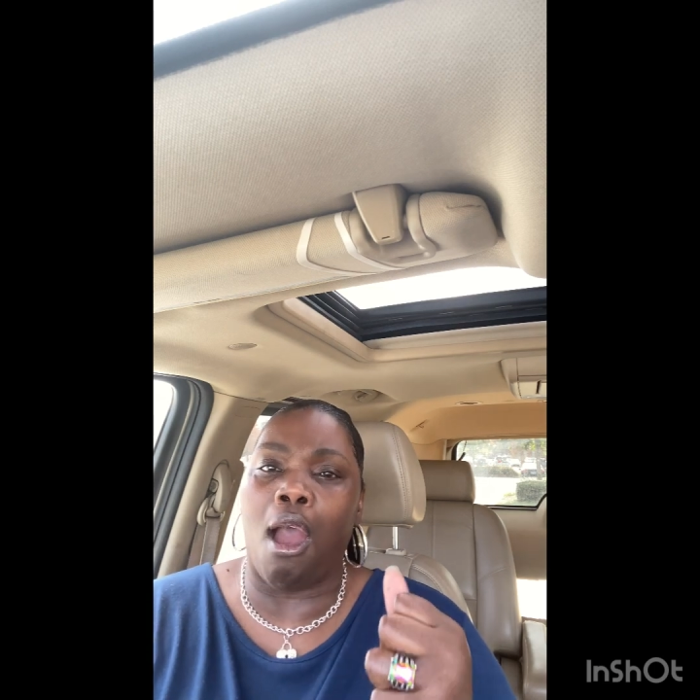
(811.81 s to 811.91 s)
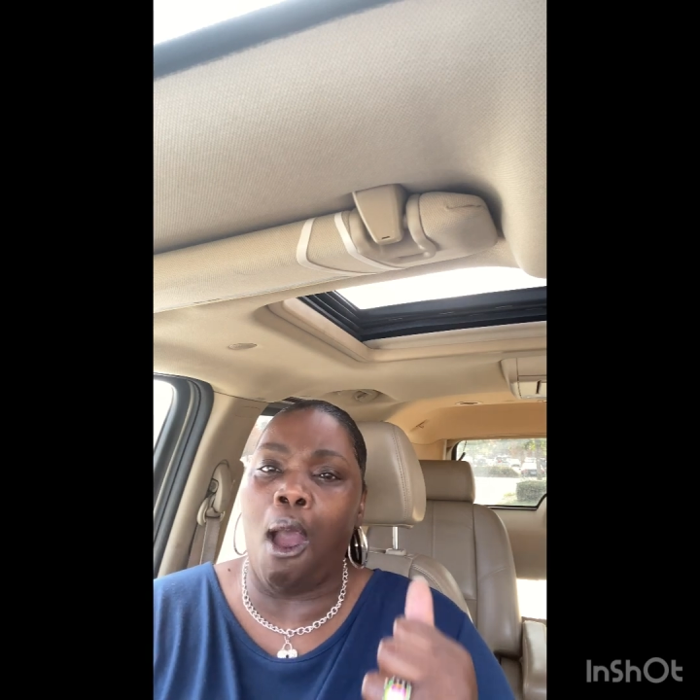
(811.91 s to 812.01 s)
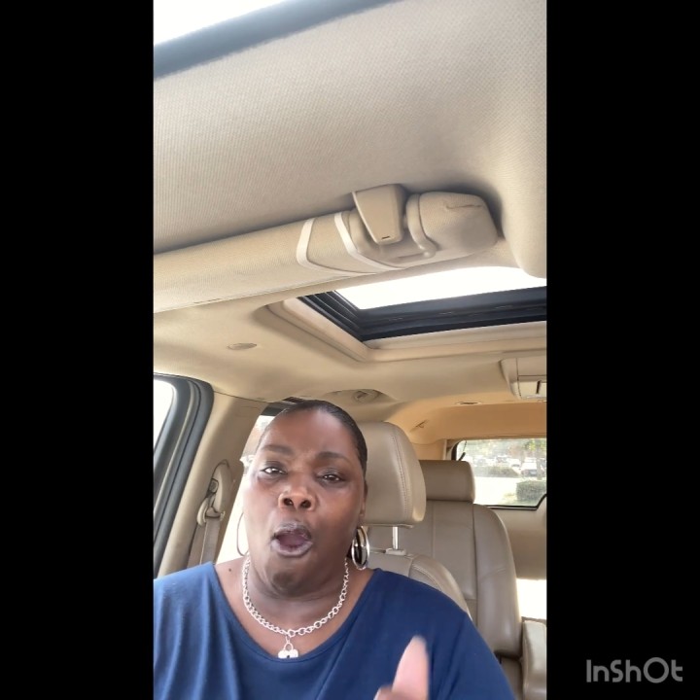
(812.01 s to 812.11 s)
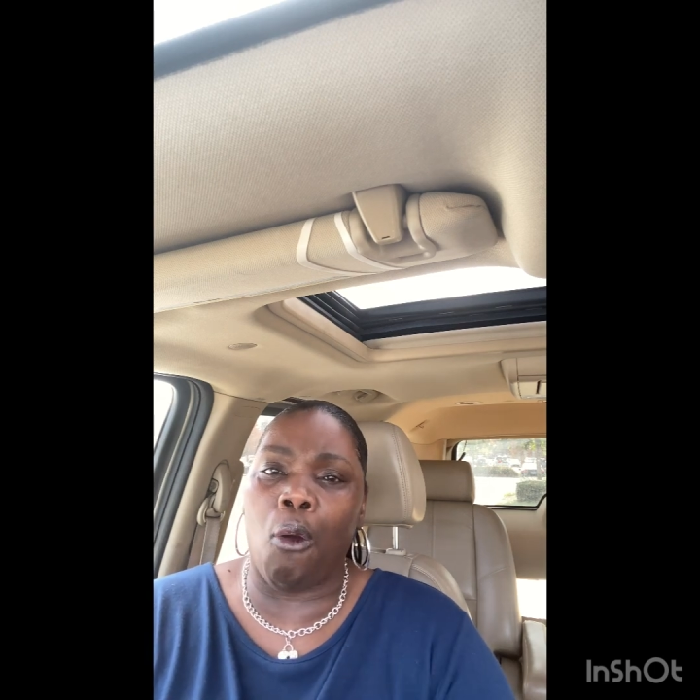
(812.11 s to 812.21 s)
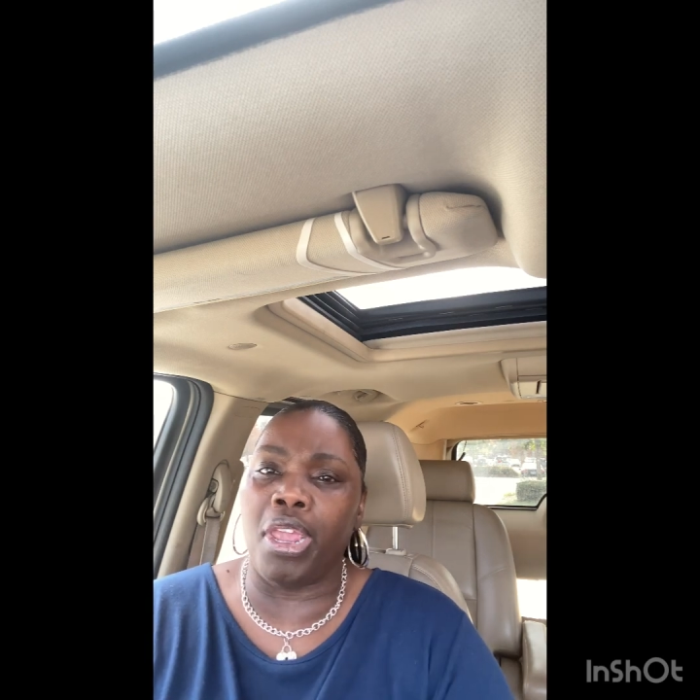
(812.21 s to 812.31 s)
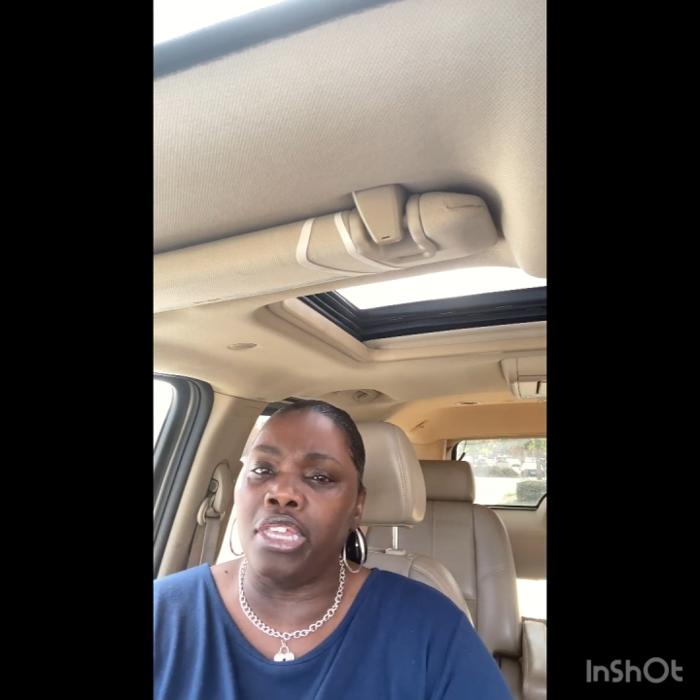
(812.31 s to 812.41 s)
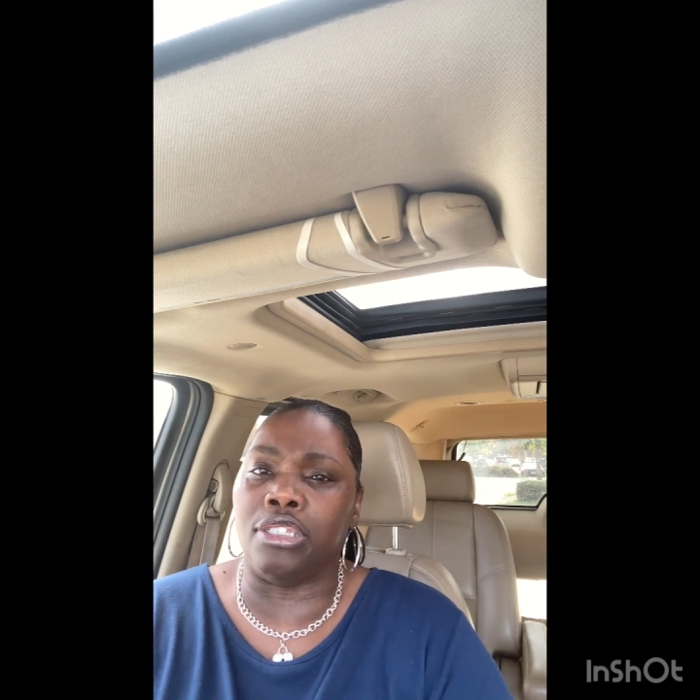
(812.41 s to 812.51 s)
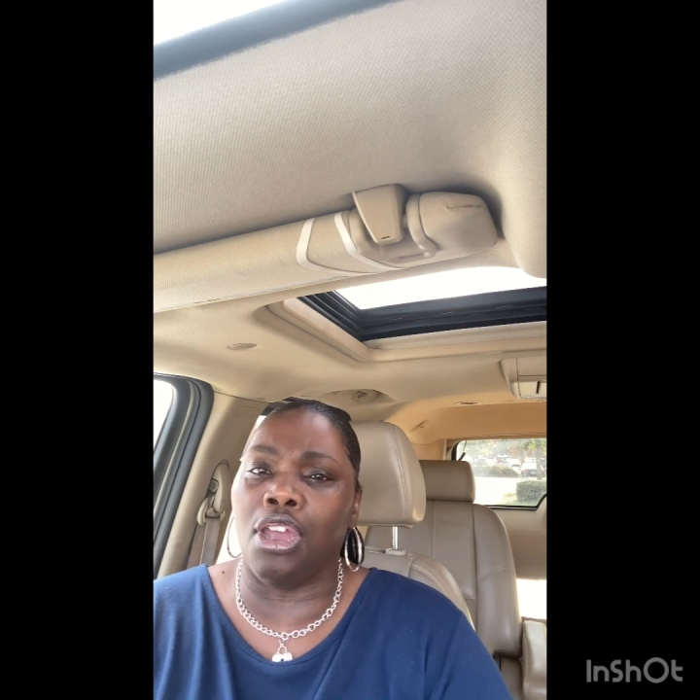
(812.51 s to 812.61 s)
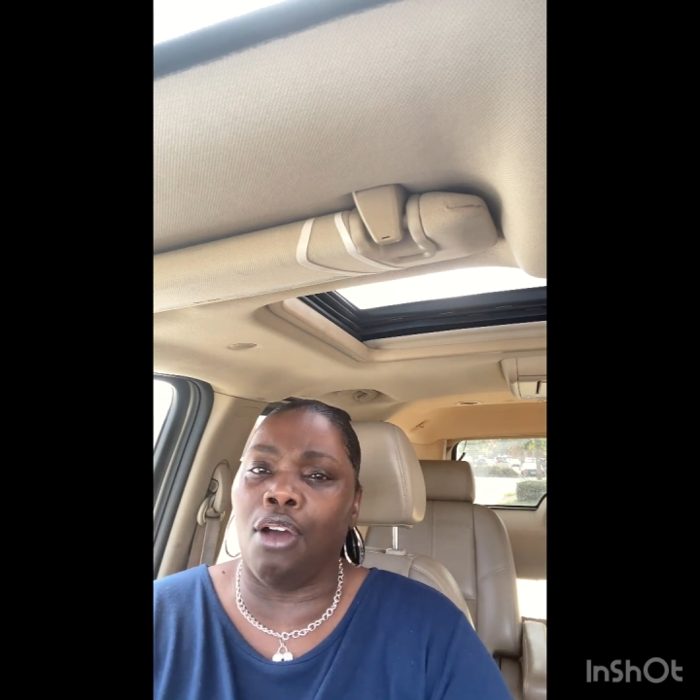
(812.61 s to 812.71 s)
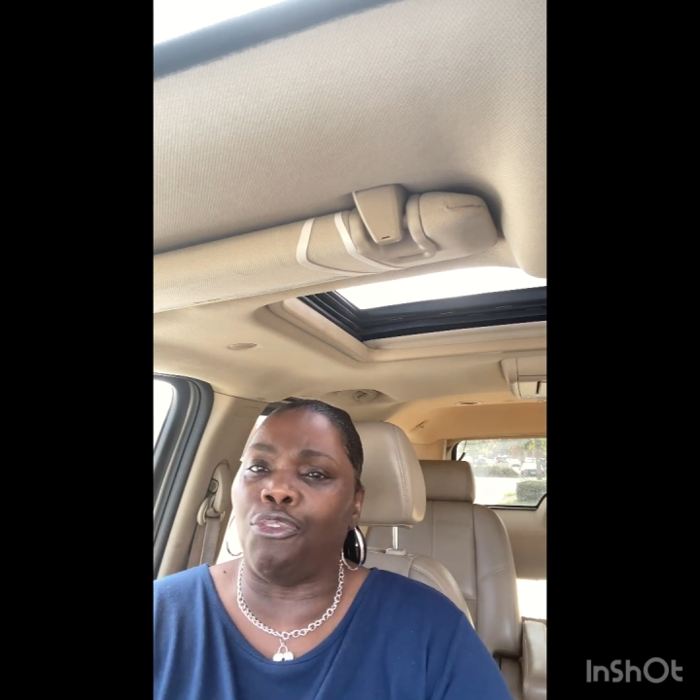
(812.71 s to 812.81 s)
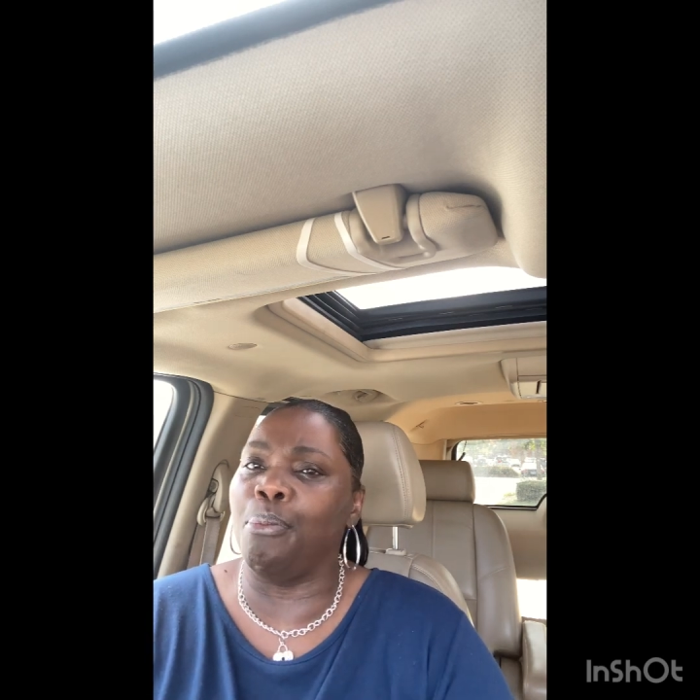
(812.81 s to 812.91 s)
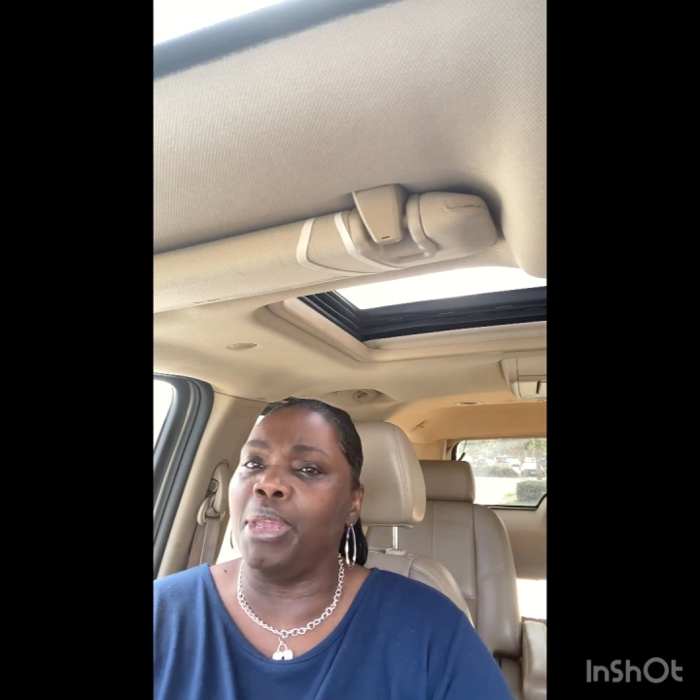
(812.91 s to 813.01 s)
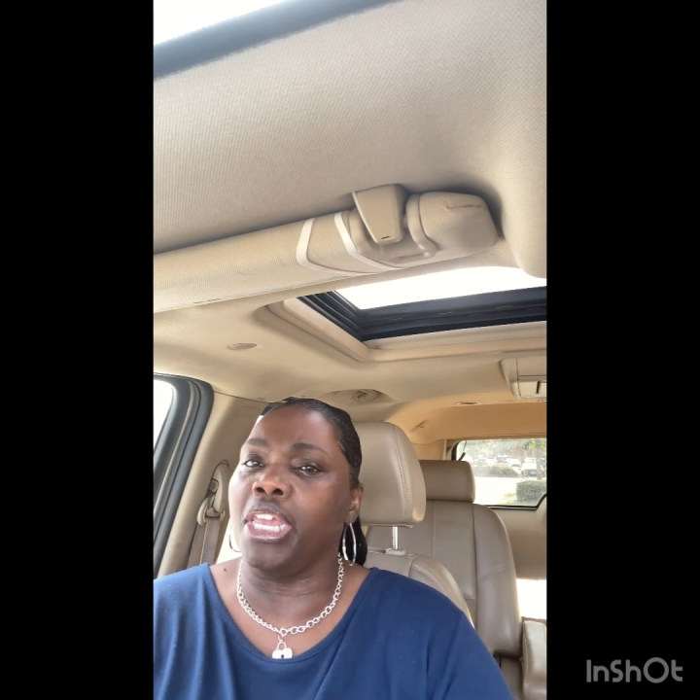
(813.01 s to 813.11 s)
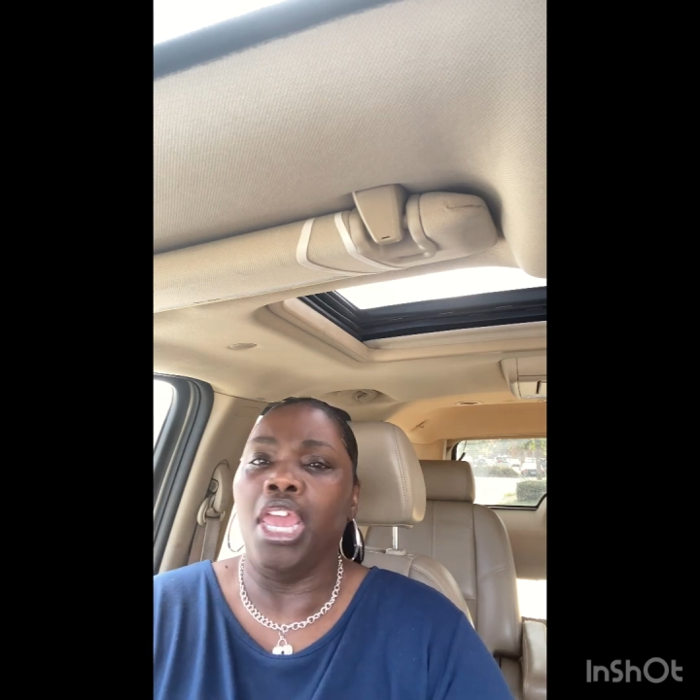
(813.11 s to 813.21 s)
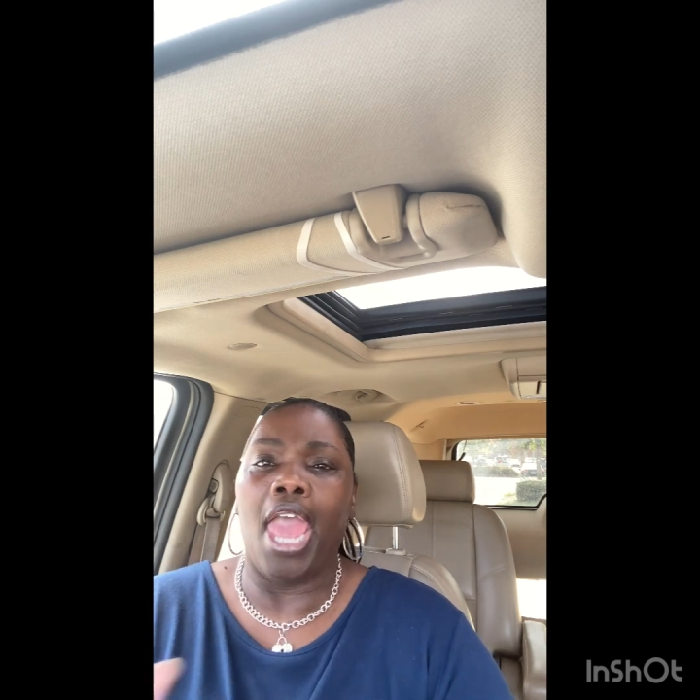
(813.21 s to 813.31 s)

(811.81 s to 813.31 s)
all he's done for me,